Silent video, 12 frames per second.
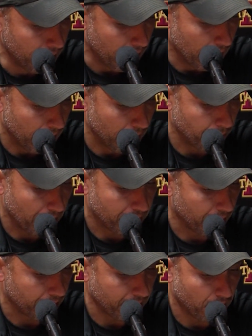I
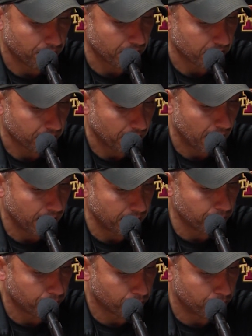thought the offensive
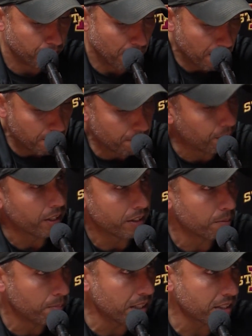line maybe played
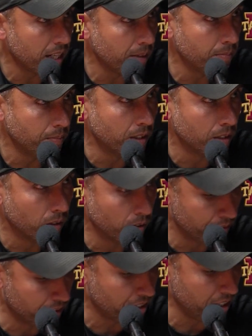their best game, you know,
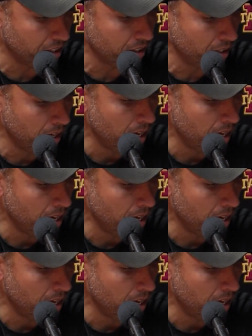of the season.